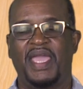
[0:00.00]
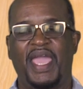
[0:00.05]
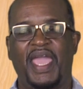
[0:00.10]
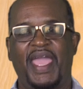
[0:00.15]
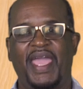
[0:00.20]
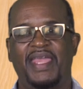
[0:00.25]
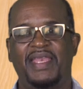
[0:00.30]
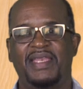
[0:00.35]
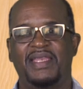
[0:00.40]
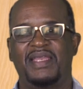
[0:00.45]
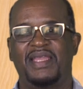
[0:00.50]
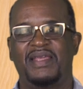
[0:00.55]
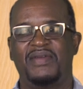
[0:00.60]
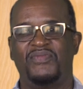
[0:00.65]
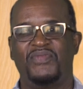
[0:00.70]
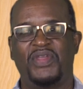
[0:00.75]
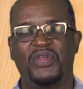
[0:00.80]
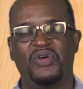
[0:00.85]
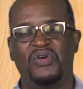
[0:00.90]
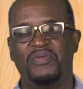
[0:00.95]
And
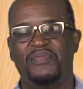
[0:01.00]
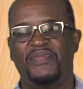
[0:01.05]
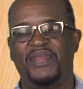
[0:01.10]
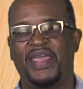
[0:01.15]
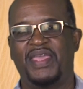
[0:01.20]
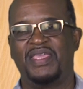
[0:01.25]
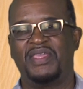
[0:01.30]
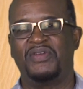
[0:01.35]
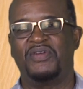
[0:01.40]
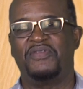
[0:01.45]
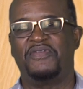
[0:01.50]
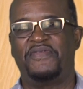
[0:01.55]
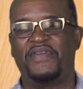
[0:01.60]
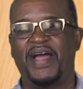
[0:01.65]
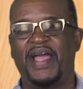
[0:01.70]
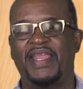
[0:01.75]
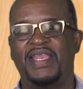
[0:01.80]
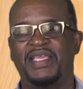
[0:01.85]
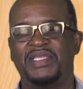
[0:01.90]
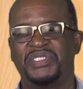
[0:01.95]
we hope that you'll
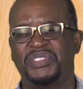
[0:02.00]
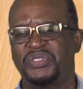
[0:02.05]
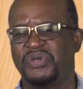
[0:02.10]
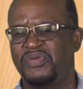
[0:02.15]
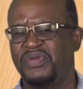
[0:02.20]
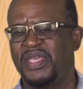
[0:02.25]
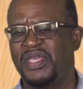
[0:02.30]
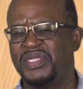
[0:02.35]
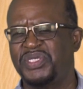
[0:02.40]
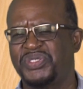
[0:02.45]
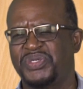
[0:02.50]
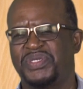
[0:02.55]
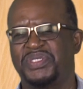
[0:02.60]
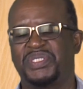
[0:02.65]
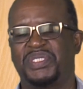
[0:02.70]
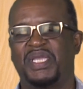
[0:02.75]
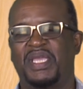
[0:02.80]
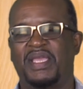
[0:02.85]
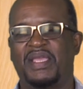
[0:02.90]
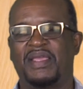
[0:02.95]
find it so
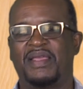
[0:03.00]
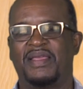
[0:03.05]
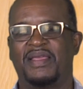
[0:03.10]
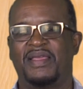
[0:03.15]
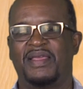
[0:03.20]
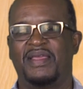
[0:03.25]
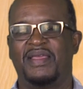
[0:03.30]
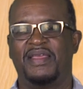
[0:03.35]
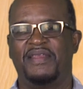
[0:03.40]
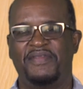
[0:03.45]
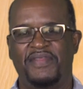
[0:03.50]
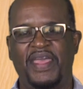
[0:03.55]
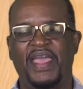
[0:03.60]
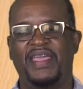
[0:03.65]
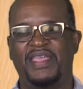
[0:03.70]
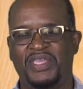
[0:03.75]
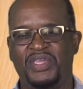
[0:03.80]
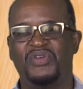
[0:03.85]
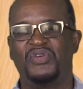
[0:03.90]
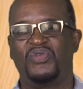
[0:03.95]
interesting
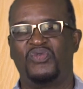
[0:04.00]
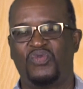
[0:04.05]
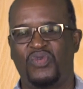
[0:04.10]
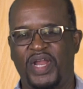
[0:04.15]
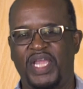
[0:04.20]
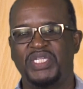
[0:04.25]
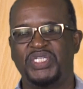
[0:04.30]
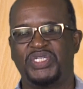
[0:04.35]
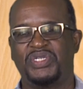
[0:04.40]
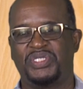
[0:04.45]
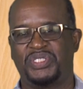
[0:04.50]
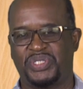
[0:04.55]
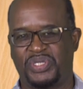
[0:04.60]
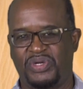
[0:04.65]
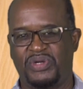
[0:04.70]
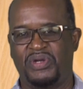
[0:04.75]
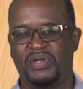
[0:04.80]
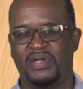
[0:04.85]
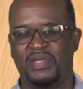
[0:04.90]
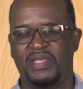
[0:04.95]
that you'll
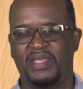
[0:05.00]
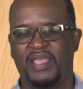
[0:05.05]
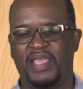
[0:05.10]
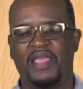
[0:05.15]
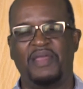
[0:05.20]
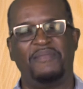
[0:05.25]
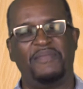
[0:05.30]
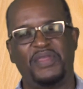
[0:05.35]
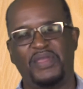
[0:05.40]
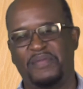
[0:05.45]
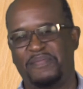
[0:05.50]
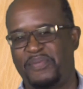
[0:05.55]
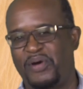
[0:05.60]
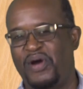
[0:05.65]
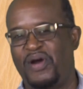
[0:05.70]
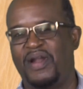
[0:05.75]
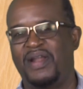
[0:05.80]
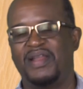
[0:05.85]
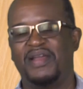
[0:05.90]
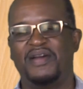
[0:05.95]
register and be a
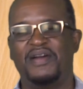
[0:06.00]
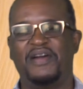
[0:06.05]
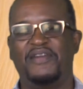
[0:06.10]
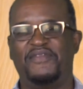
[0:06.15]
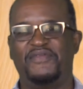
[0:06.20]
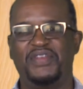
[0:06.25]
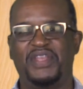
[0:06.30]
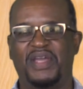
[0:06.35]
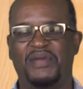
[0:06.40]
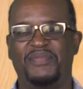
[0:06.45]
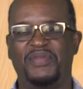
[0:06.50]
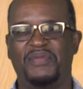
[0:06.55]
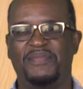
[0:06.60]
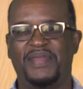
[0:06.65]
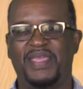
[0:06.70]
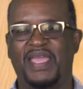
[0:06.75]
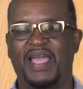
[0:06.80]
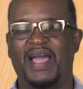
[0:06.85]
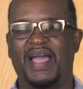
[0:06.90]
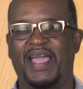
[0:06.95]
part of
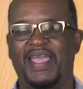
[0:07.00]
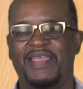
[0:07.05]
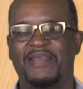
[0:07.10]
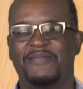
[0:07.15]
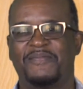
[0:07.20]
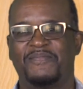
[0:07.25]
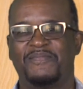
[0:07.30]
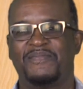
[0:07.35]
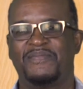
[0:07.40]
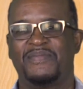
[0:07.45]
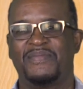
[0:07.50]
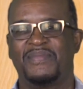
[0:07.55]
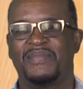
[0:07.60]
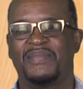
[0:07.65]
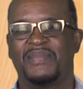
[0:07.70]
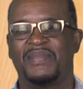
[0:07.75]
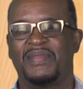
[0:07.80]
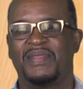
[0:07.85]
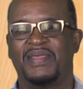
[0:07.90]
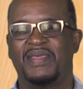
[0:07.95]
WBI.
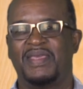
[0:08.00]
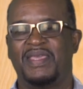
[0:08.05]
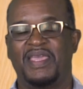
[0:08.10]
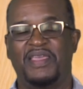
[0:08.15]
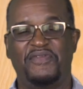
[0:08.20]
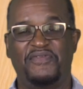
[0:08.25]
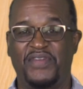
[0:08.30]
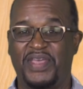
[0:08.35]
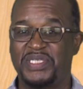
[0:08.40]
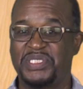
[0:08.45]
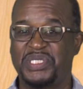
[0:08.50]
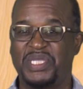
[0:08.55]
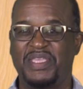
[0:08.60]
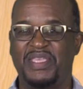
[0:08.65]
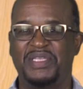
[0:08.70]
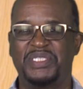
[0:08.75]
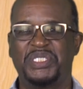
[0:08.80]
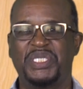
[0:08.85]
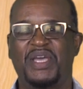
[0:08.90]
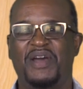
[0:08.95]
Invest in
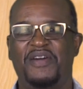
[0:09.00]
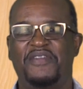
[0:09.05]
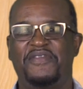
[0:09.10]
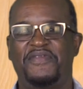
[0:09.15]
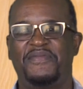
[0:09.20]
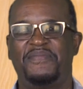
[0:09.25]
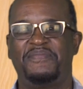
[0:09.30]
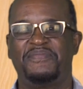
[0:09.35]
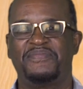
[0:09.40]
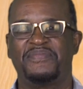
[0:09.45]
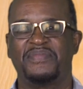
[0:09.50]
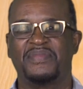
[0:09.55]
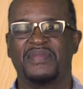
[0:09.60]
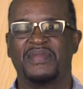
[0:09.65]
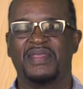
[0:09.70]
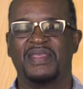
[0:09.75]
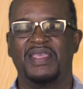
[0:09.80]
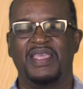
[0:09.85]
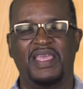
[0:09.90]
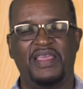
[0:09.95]
yourself.
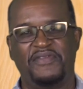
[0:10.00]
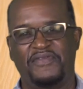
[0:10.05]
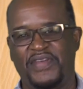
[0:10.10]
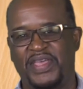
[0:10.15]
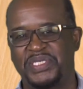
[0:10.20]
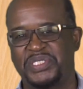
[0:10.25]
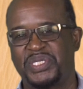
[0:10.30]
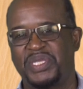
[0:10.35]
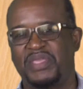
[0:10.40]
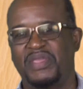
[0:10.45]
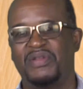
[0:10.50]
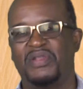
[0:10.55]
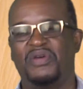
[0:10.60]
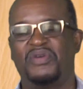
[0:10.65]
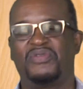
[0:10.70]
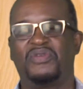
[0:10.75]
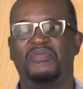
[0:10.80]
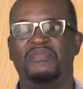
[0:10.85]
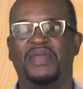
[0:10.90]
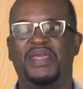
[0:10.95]
Invest in your
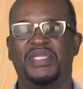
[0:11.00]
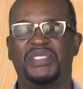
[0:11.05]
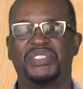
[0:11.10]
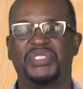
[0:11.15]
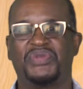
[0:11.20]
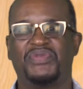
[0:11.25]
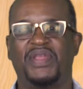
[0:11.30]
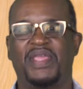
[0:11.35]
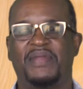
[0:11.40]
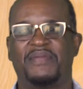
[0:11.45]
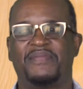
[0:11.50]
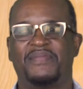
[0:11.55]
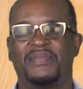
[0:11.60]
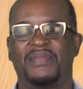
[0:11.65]
local ministry.